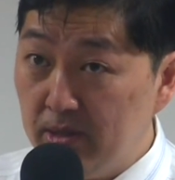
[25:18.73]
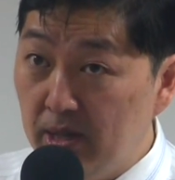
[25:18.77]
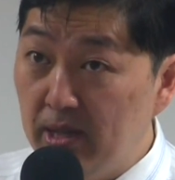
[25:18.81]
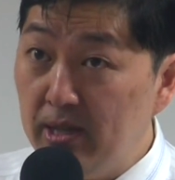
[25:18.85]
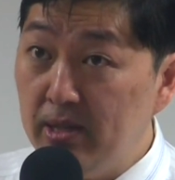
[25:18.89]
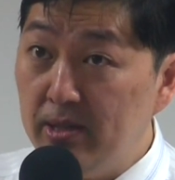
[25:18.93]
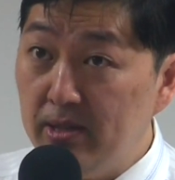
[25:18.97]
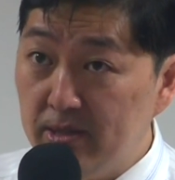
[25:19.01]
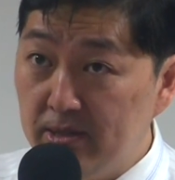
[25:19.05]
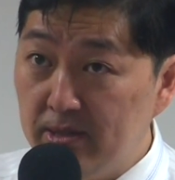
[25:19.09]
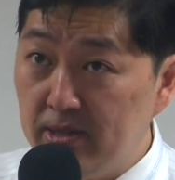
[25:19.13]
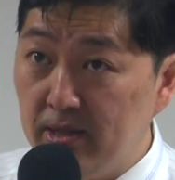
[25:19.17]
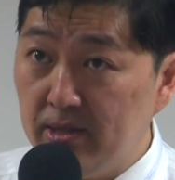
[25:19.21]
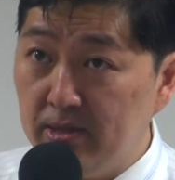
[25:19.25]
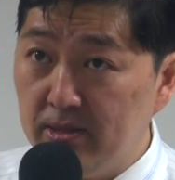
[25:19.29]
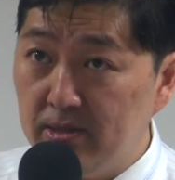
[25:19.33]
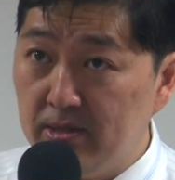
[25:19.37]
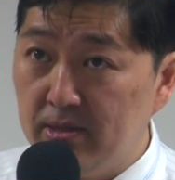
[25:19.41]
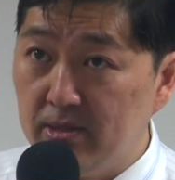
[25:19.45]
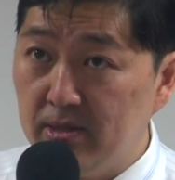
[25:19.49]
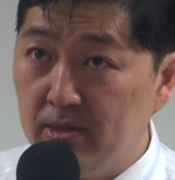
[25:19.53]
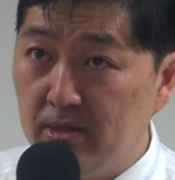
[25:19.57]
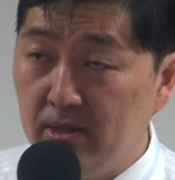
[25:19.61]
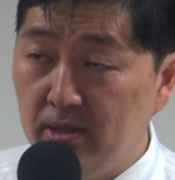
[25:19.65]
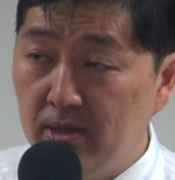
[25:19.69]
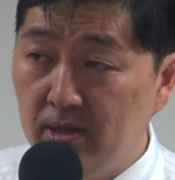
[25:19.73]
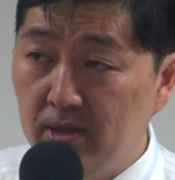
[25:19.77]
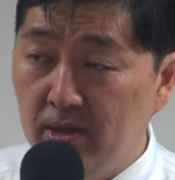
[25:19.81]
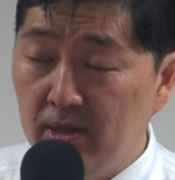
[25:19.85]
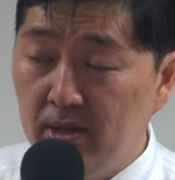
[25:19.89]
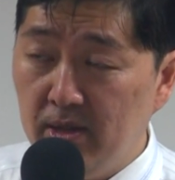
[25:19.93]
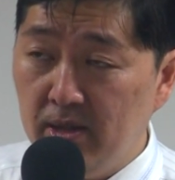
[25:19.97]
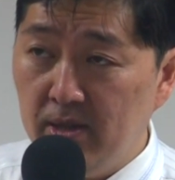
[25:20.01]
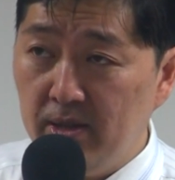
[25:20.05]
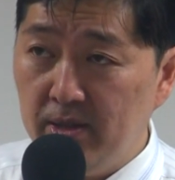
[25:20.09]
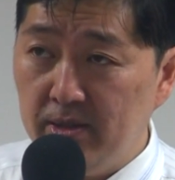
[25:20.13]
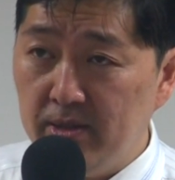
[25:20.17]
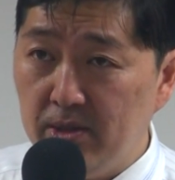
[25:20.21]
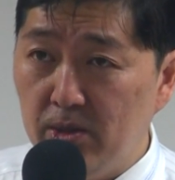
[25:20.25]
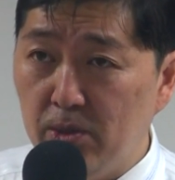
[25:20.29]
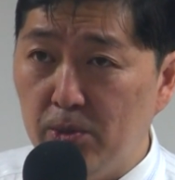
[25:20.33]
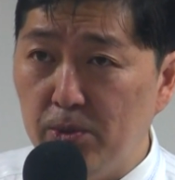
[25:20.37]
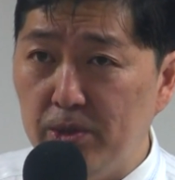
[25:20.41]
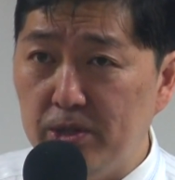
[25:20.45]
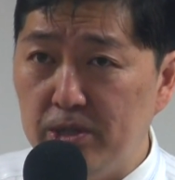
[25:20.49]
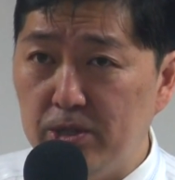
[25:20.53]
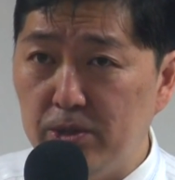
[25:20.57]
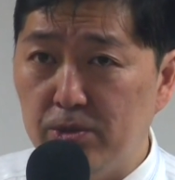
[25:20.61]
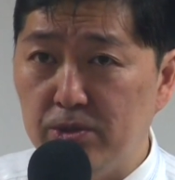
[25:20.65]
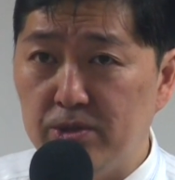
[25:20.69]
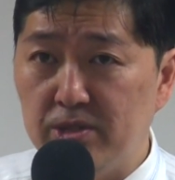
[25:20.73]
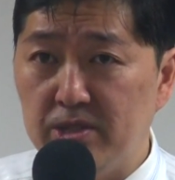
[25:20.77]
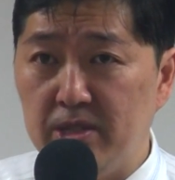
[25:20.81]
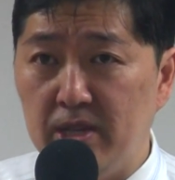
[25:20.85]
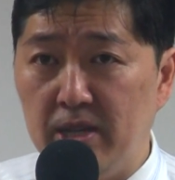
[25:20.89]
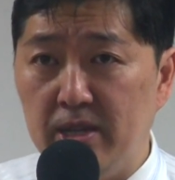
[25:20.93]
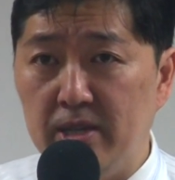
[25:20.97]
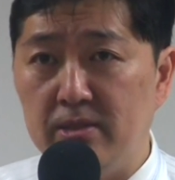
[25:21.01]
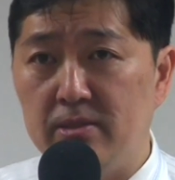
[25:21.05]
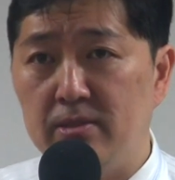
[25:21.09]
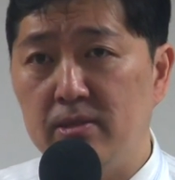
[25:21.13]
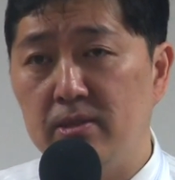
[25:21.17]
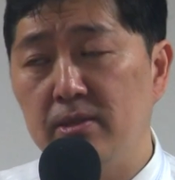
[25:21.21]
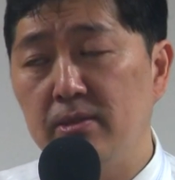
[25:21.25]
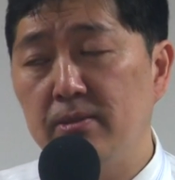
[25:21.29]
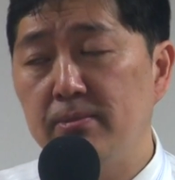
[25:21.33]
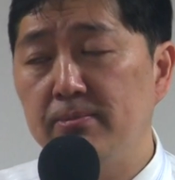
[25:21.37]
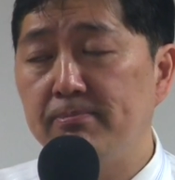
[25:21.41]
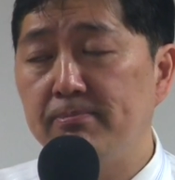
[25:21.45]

innocence, their original state.